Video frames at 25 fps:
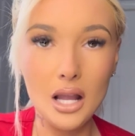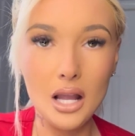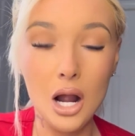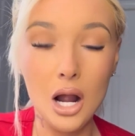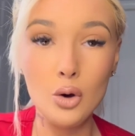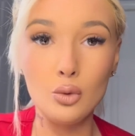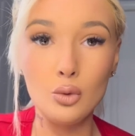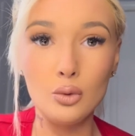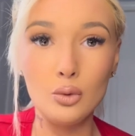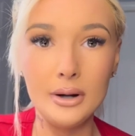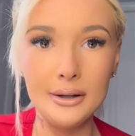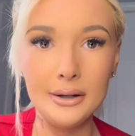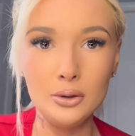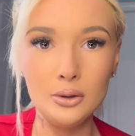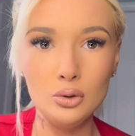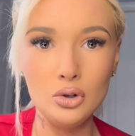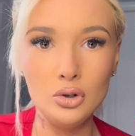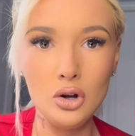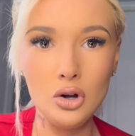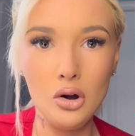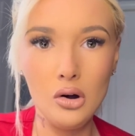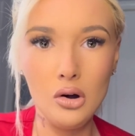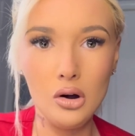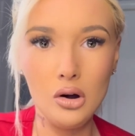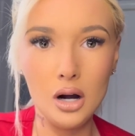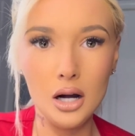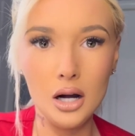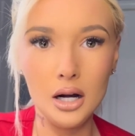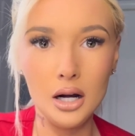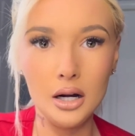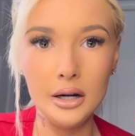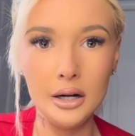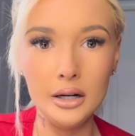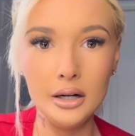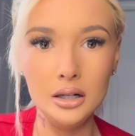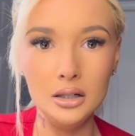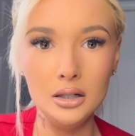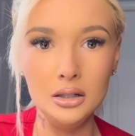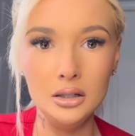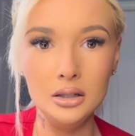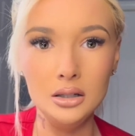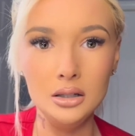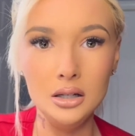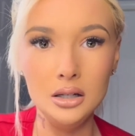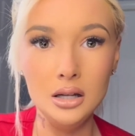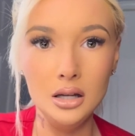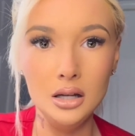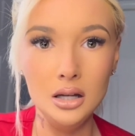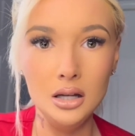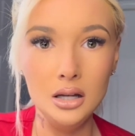rental car,
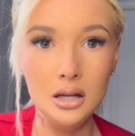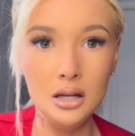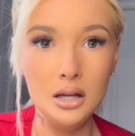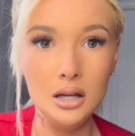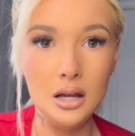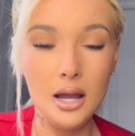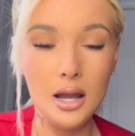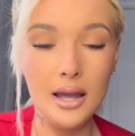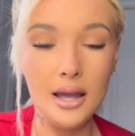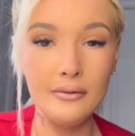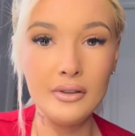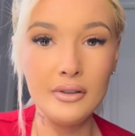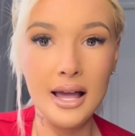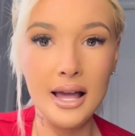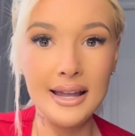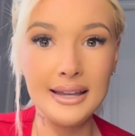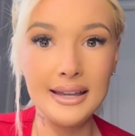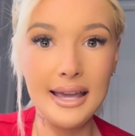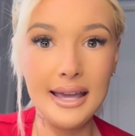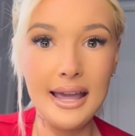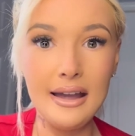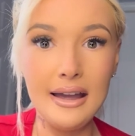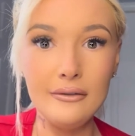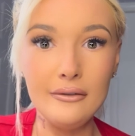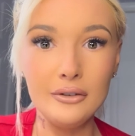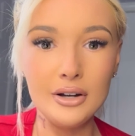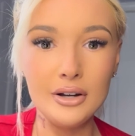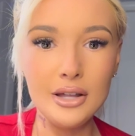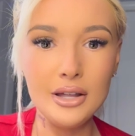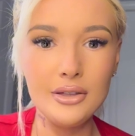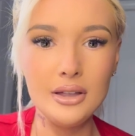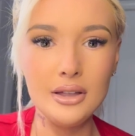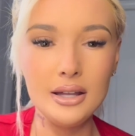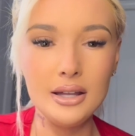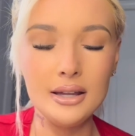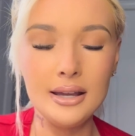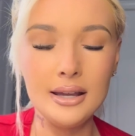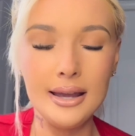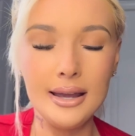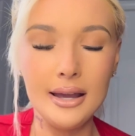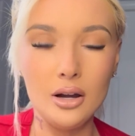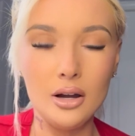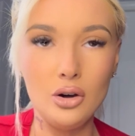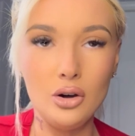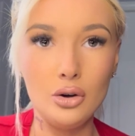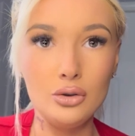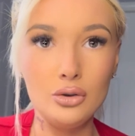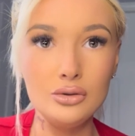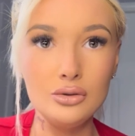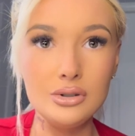and like everything
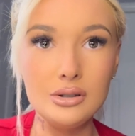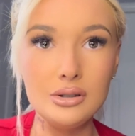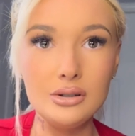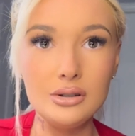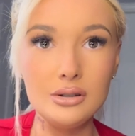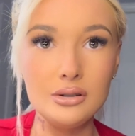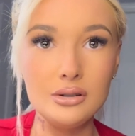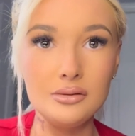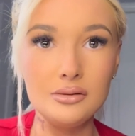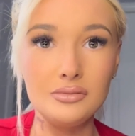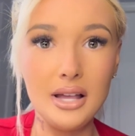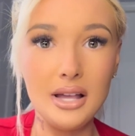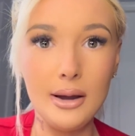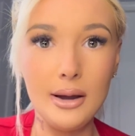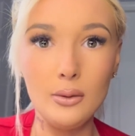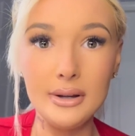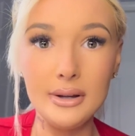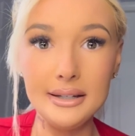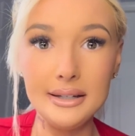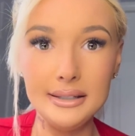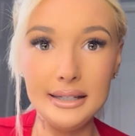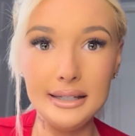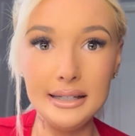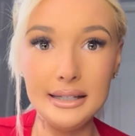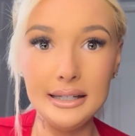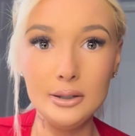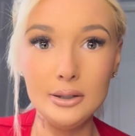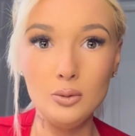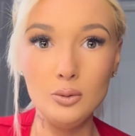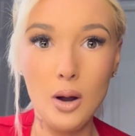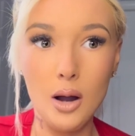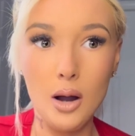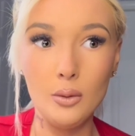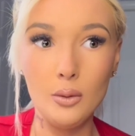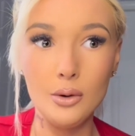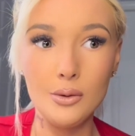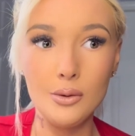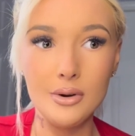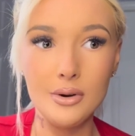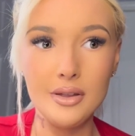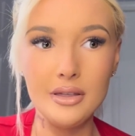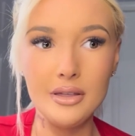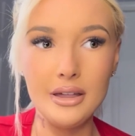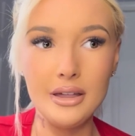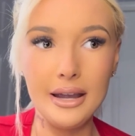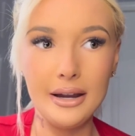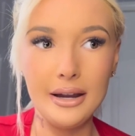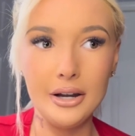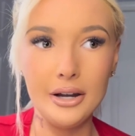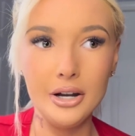else that we did while we were
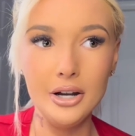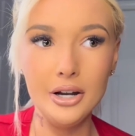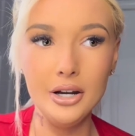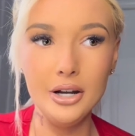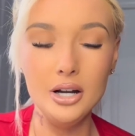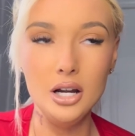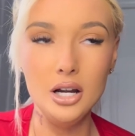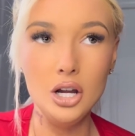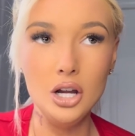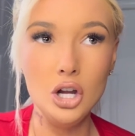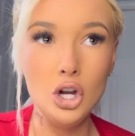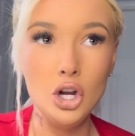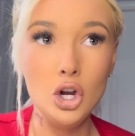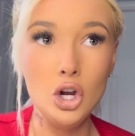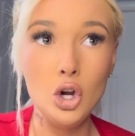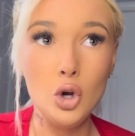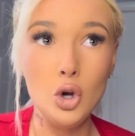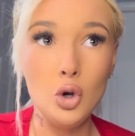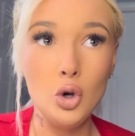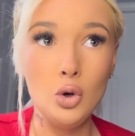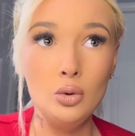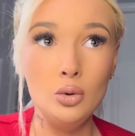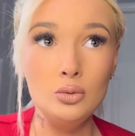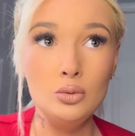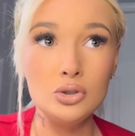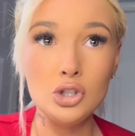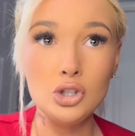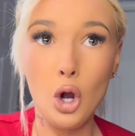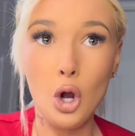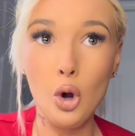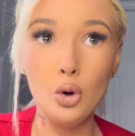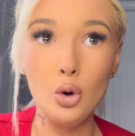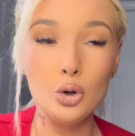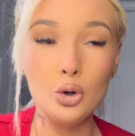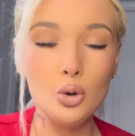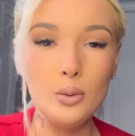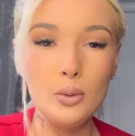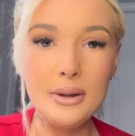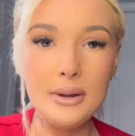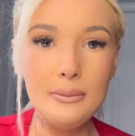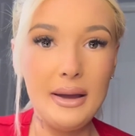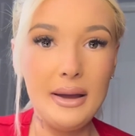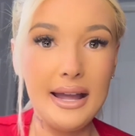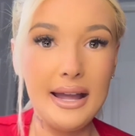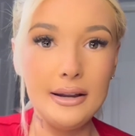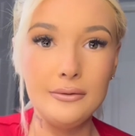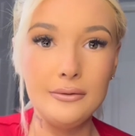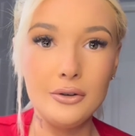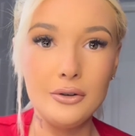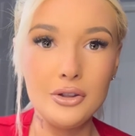there, total we
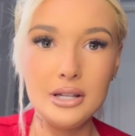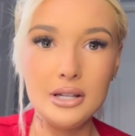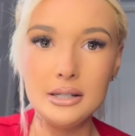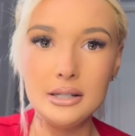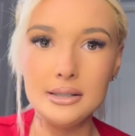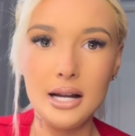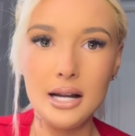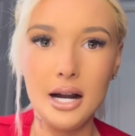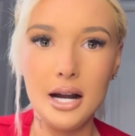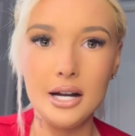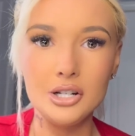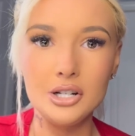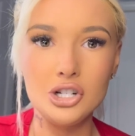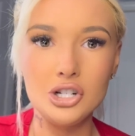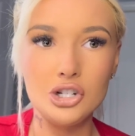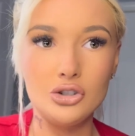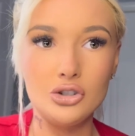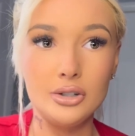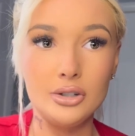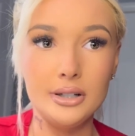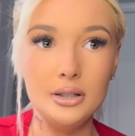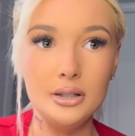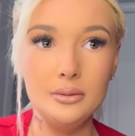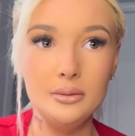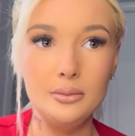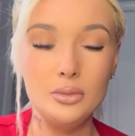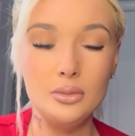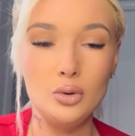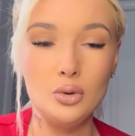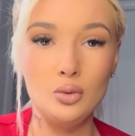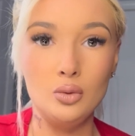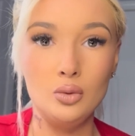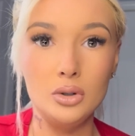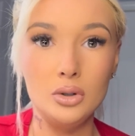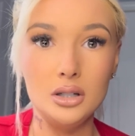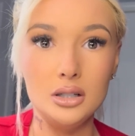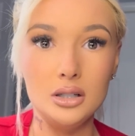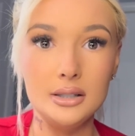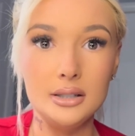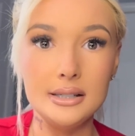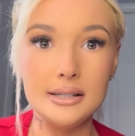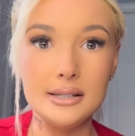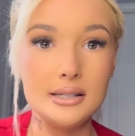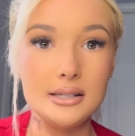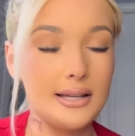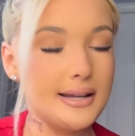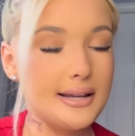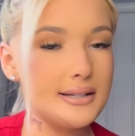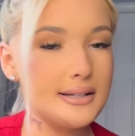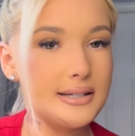paid for the entire trip
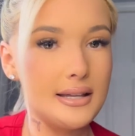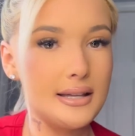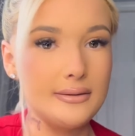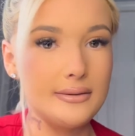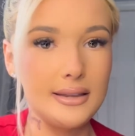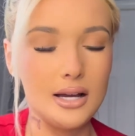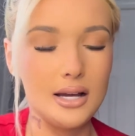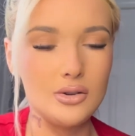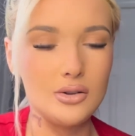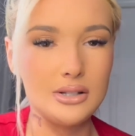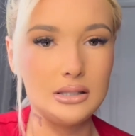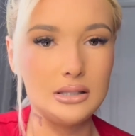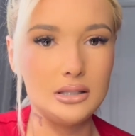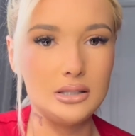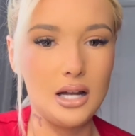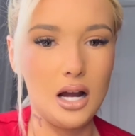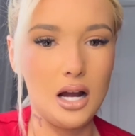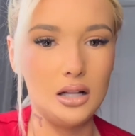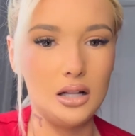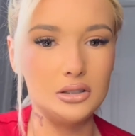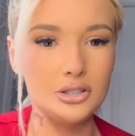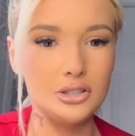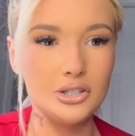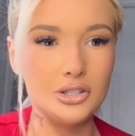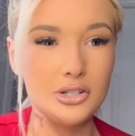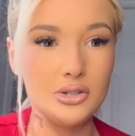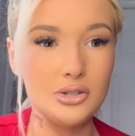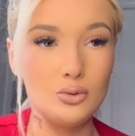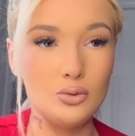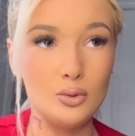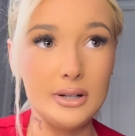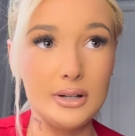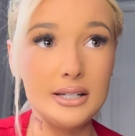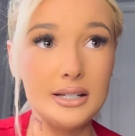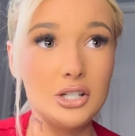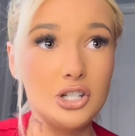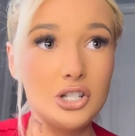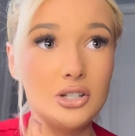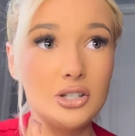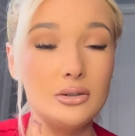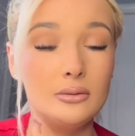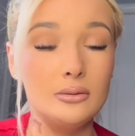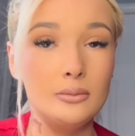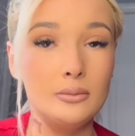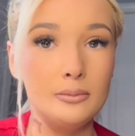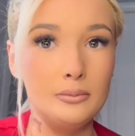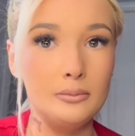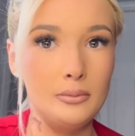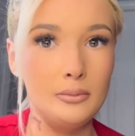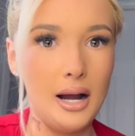was like $10,000, which,
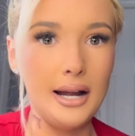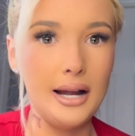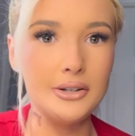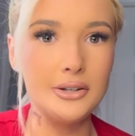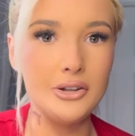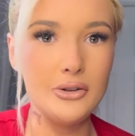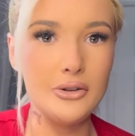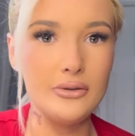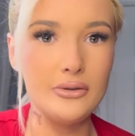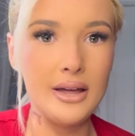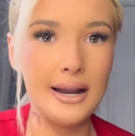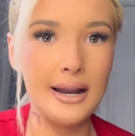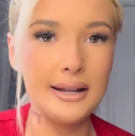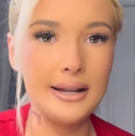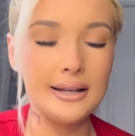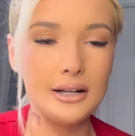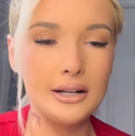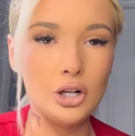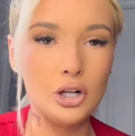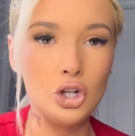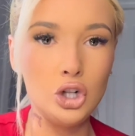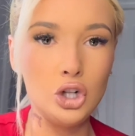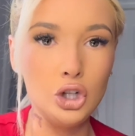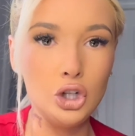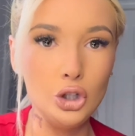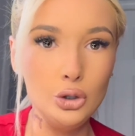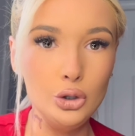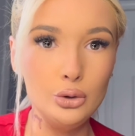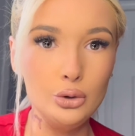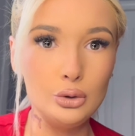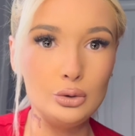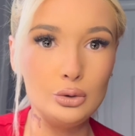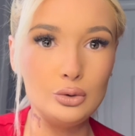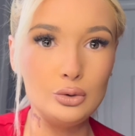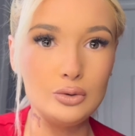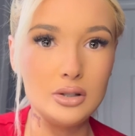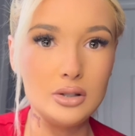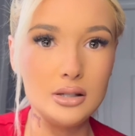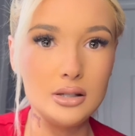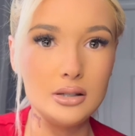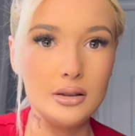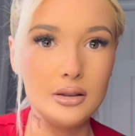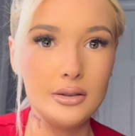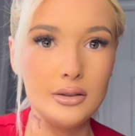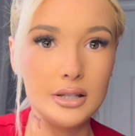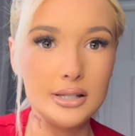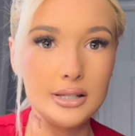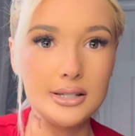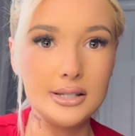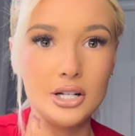mind you, that includes
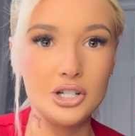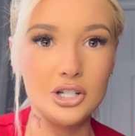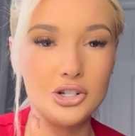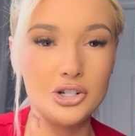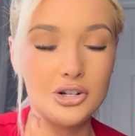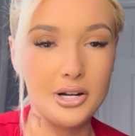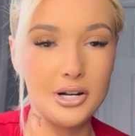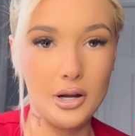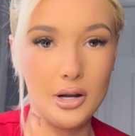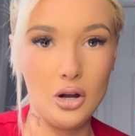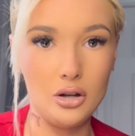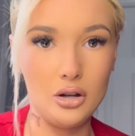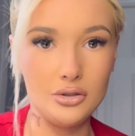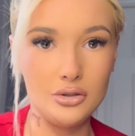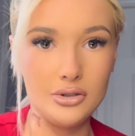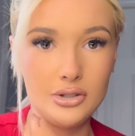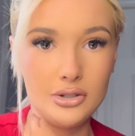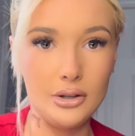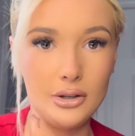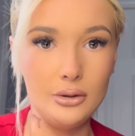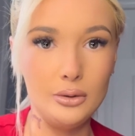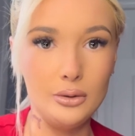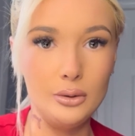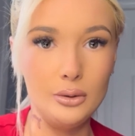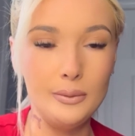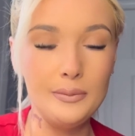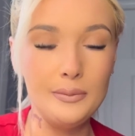the surgery also.